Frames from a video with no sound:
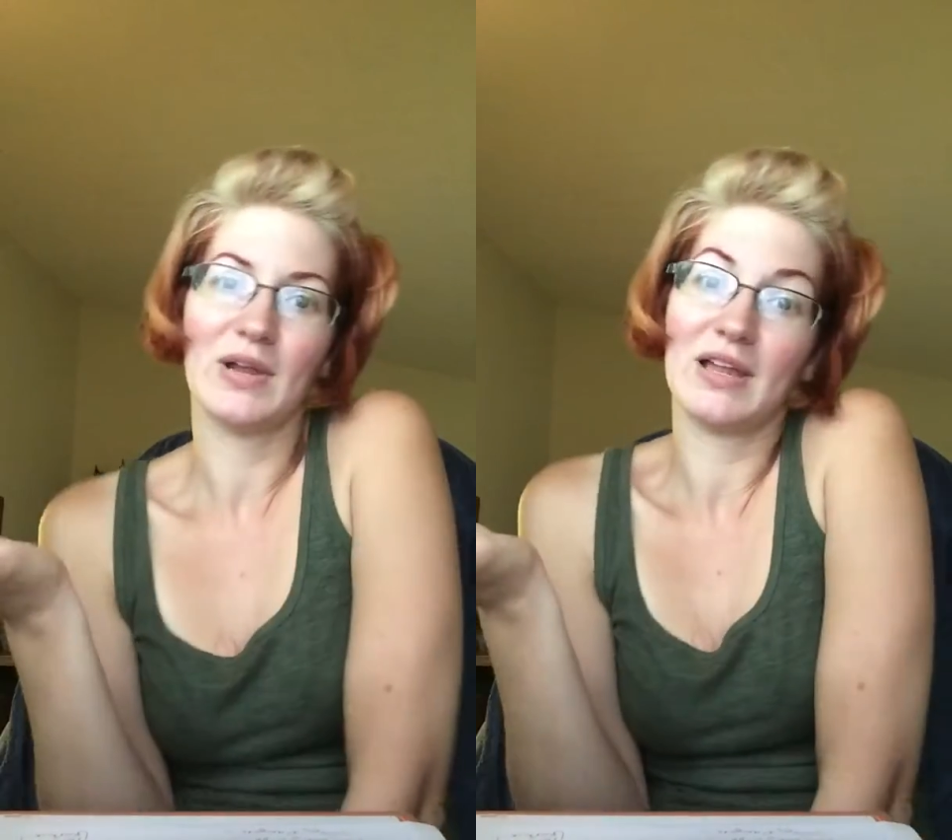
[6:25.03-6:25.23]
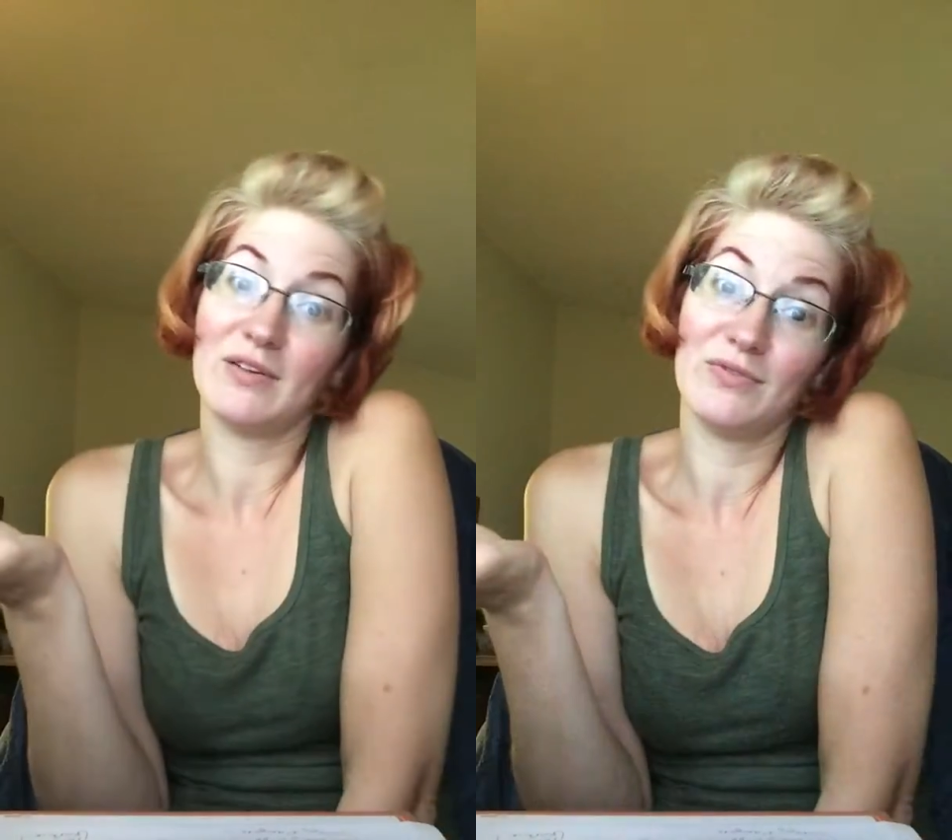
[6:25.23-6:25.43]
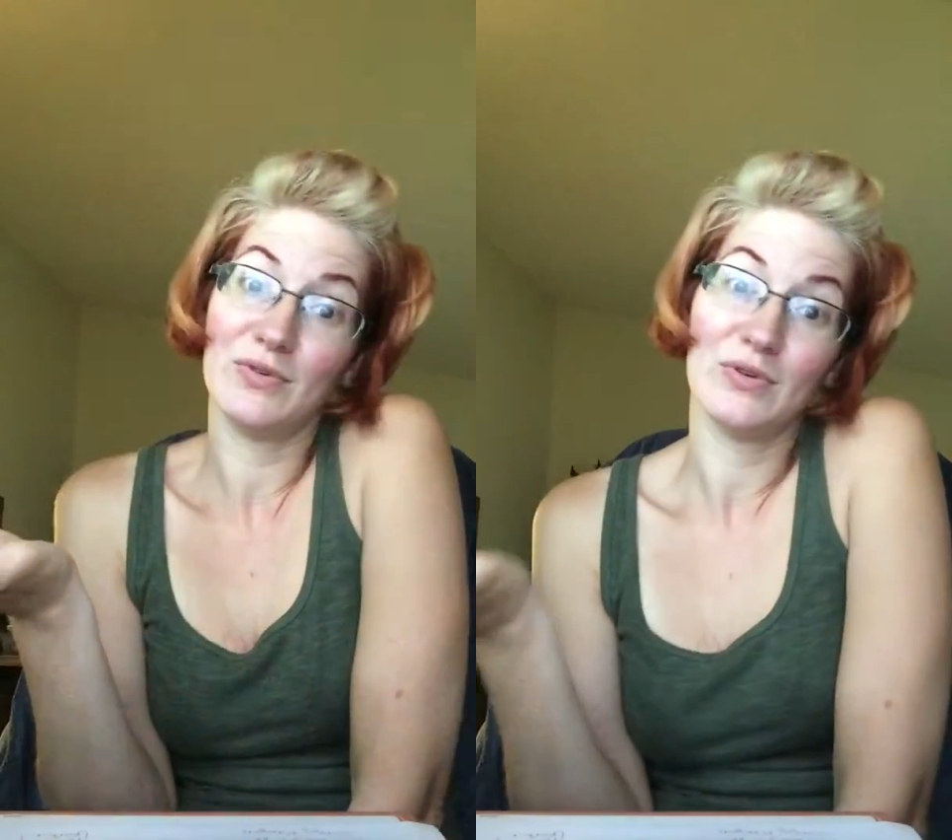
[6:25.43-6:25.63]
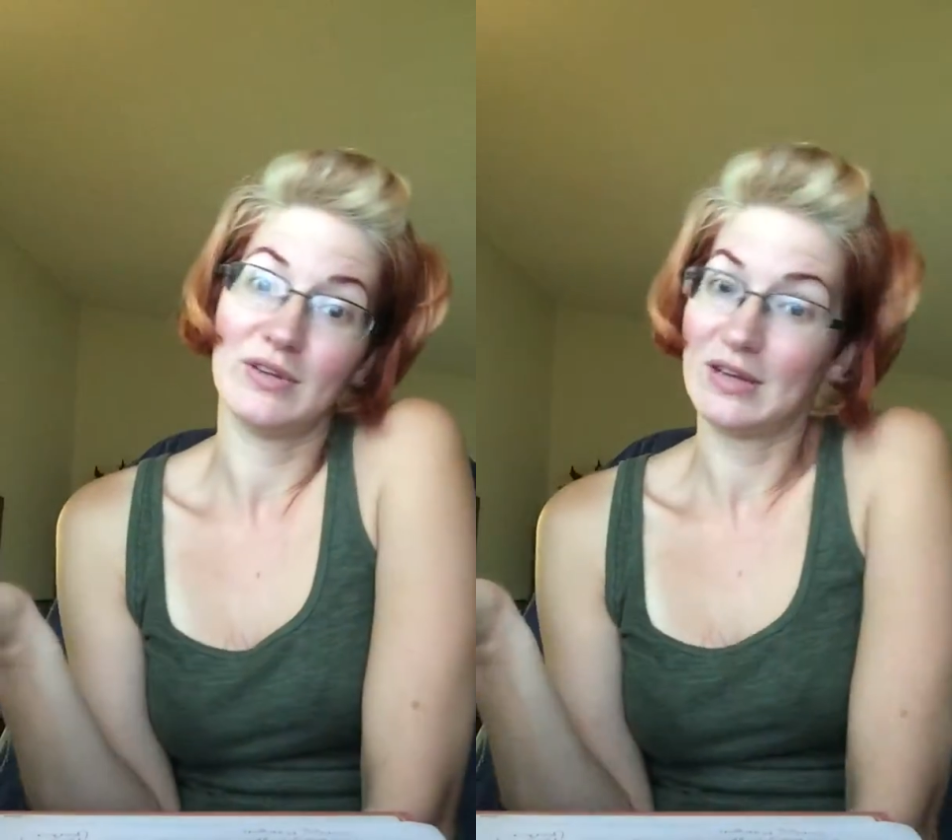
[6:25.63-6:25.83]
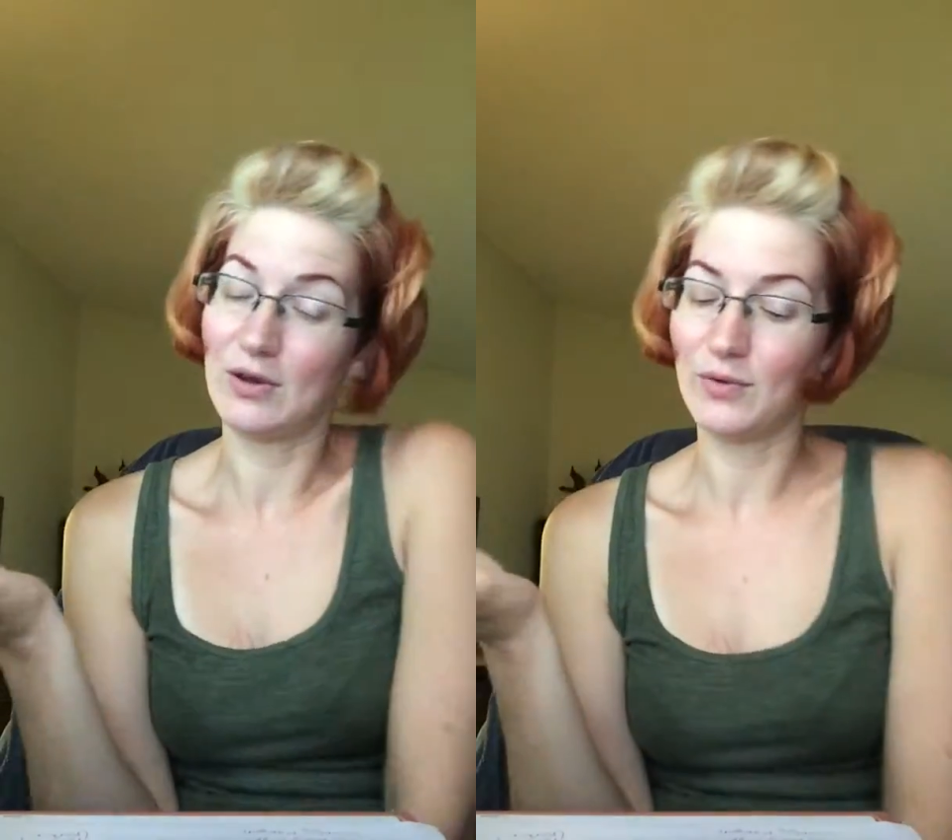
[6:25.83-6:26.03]
I love food,
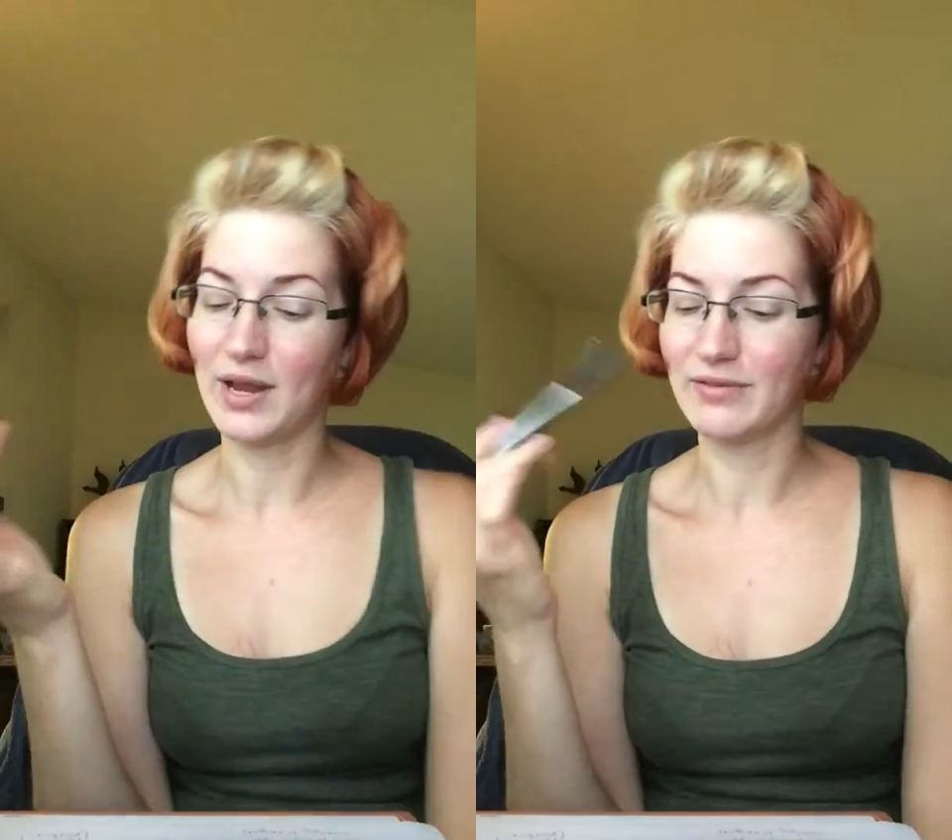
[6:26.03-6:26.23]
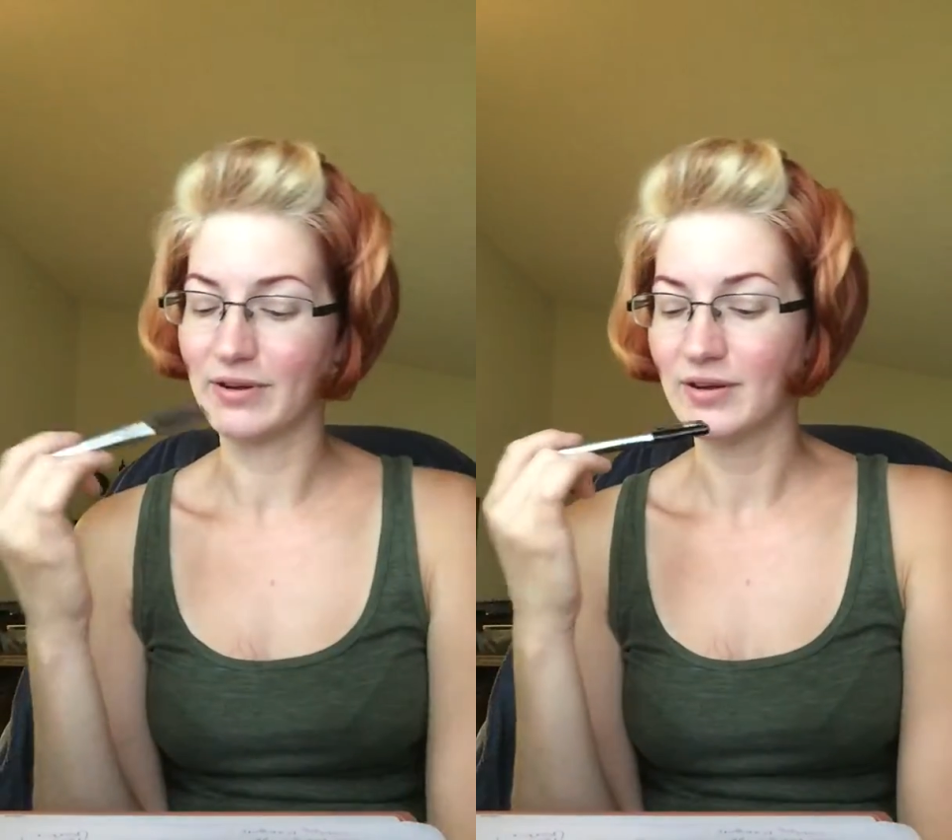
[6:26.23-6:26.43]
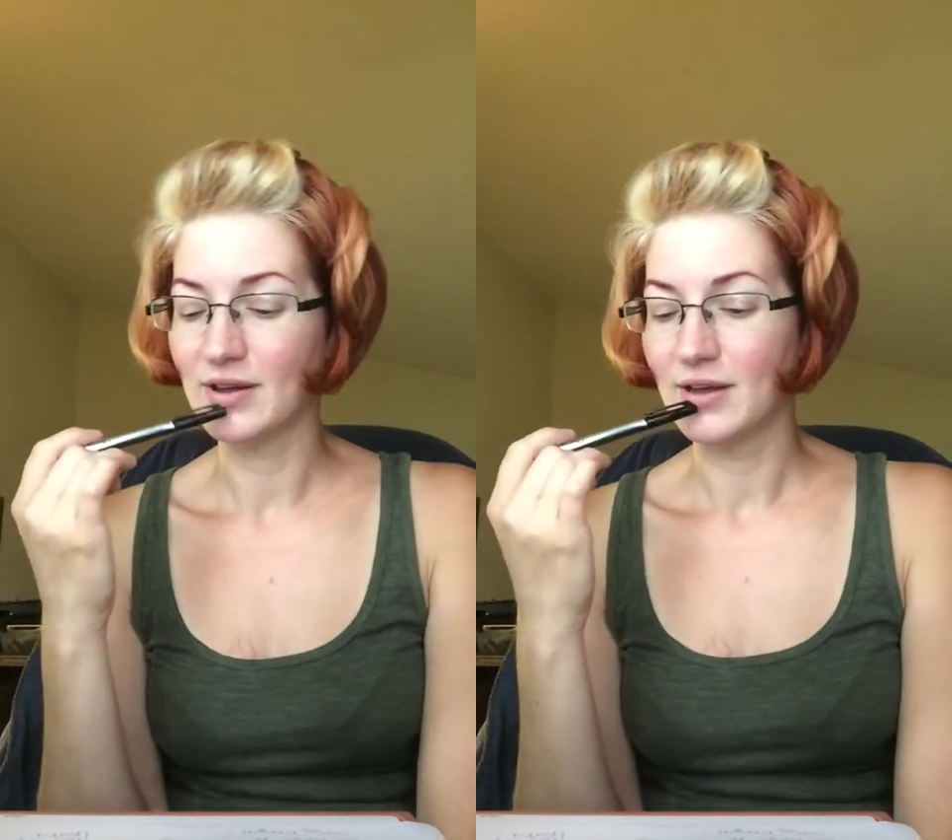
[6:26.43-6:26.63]
whatever.